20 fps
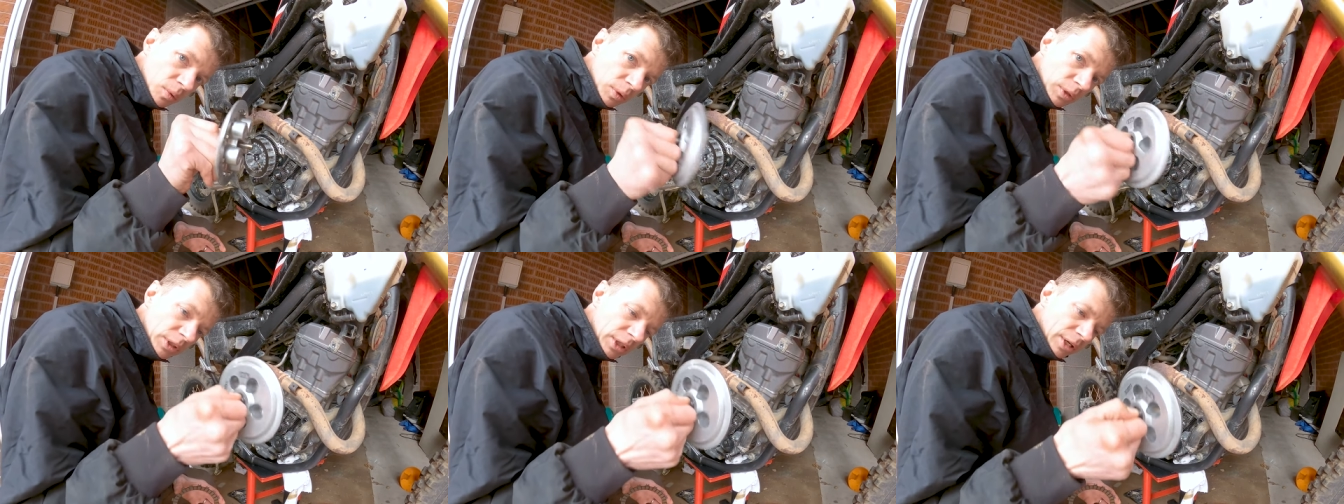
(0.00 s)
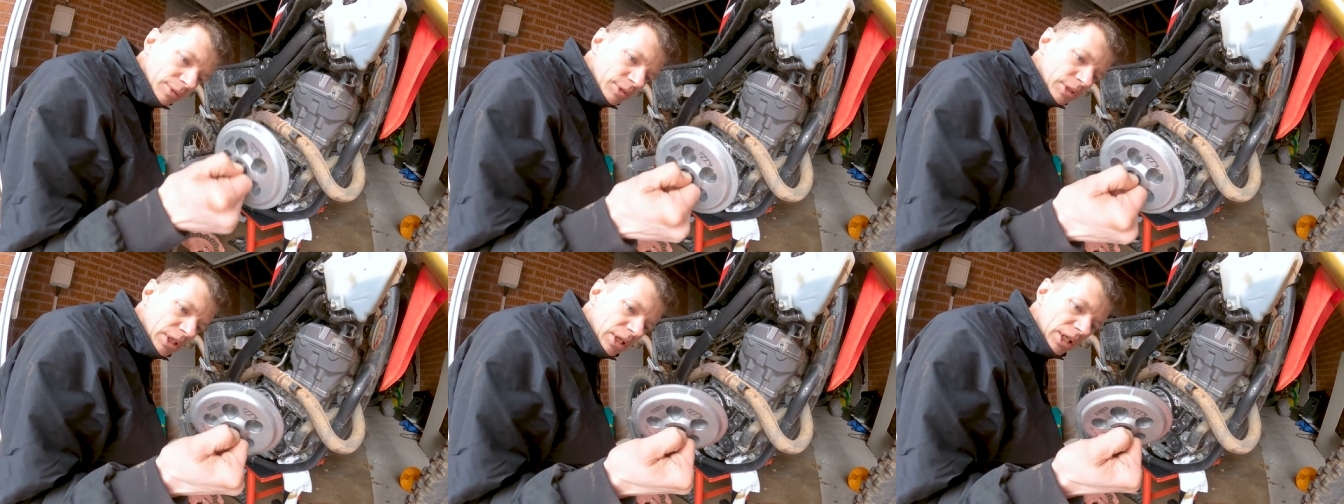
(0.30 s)
One
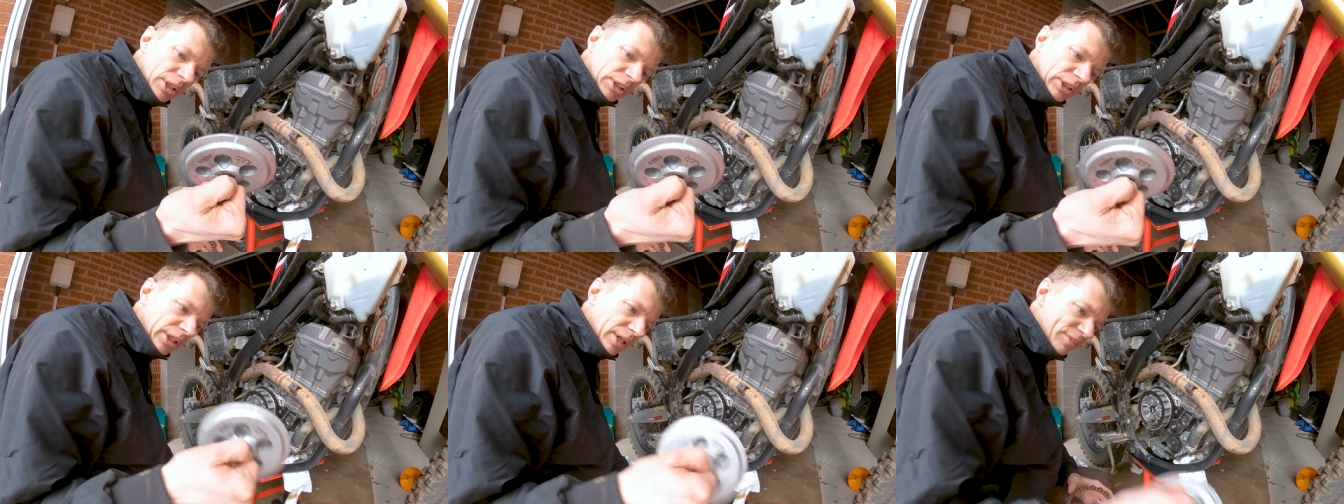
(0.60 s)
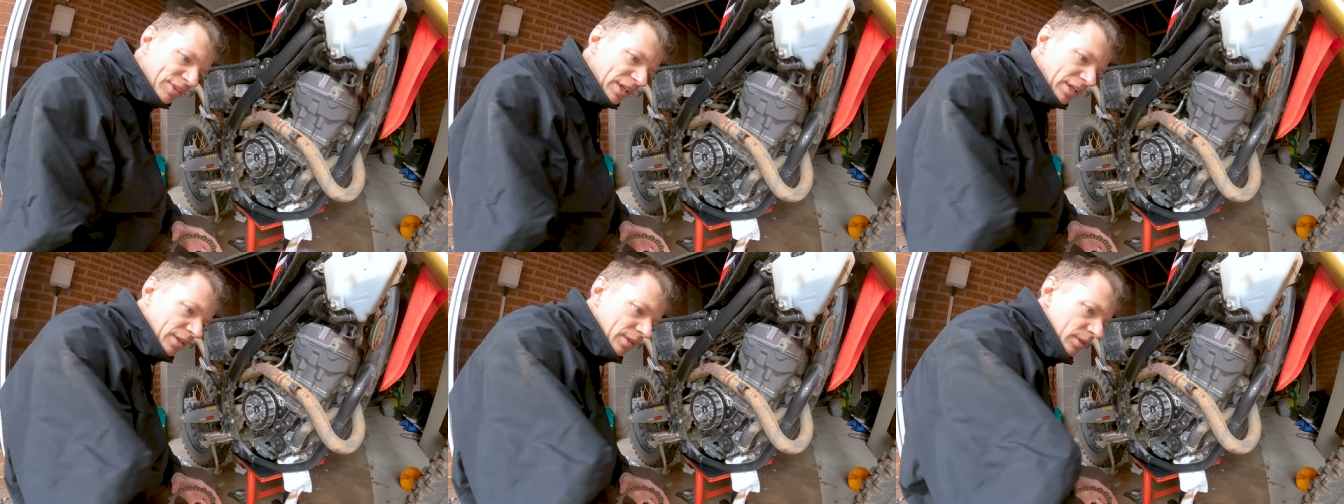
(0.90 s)
times clutch
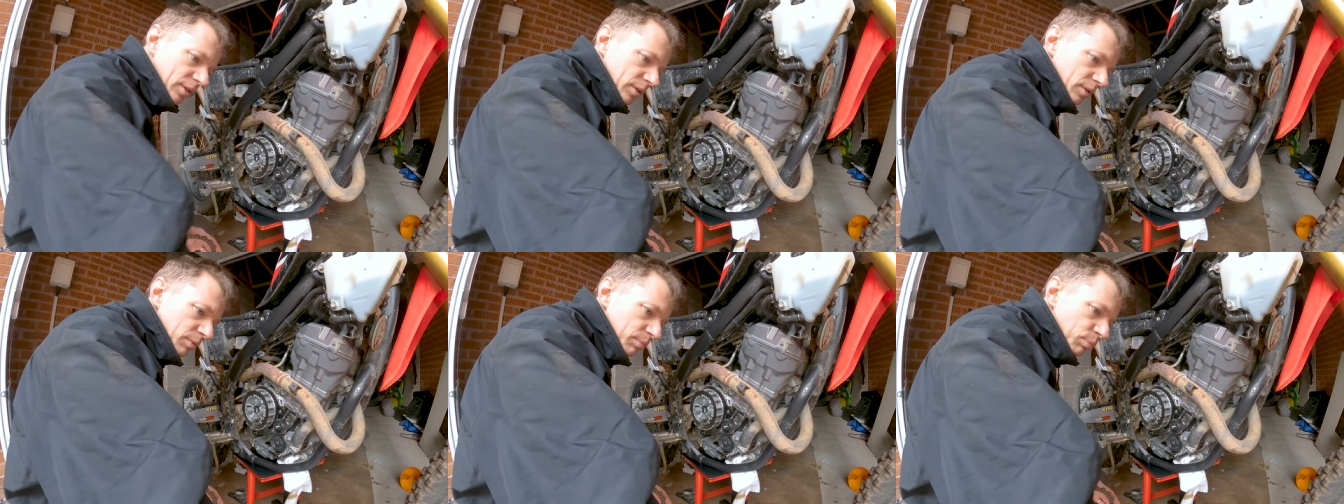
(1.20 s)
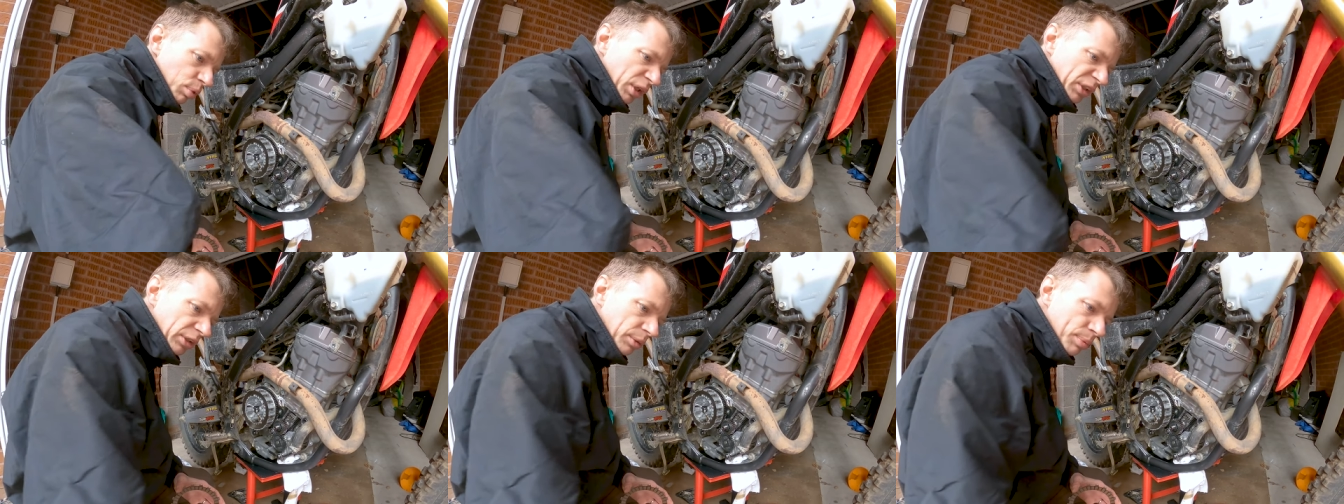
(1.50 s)
cover,
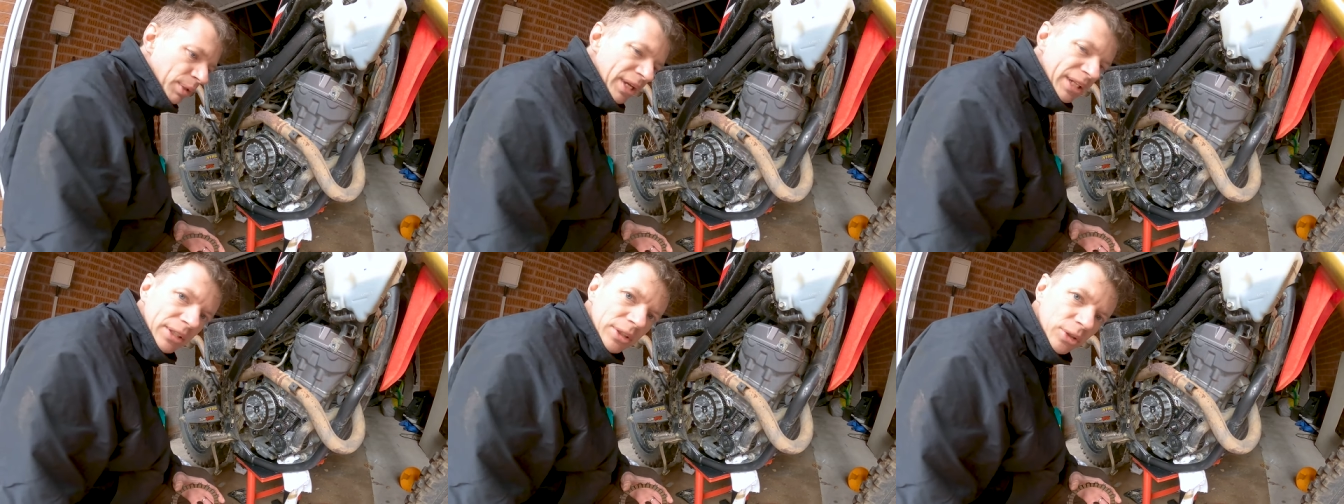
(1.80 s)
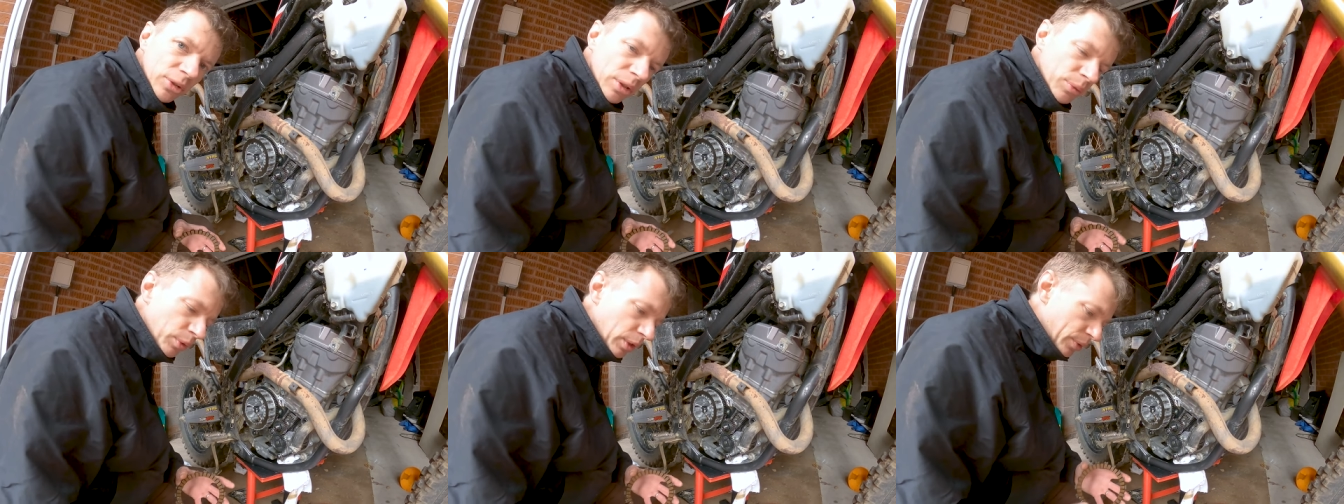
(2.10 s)
pressure plate,
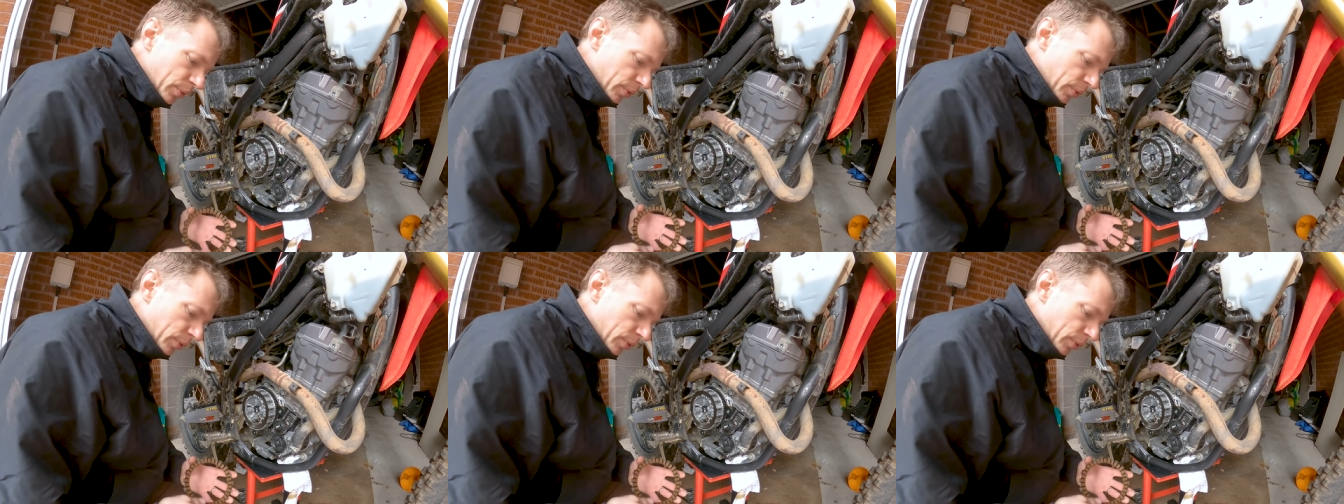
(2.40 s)
call it